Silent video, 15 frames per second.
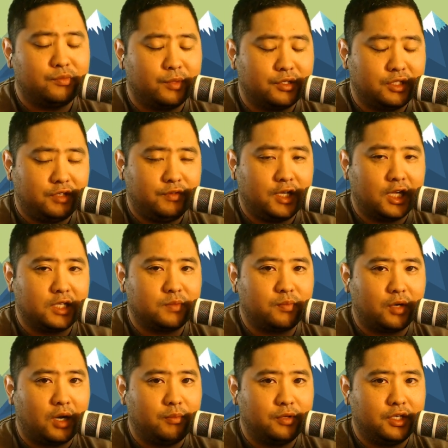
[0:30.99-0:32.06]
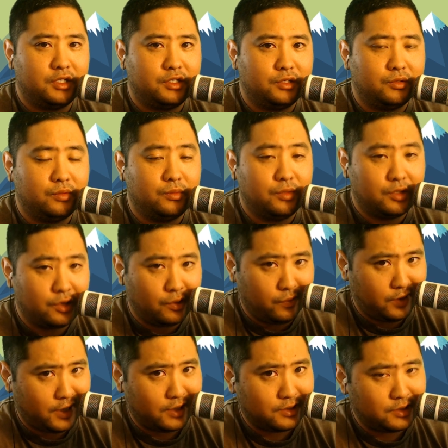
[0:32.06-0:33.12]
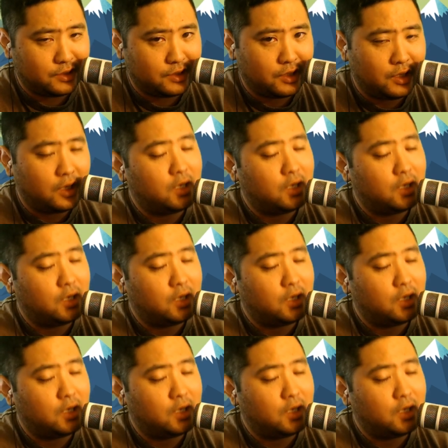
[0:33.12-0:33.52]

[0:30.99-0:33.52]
Most of you guys probably do know that,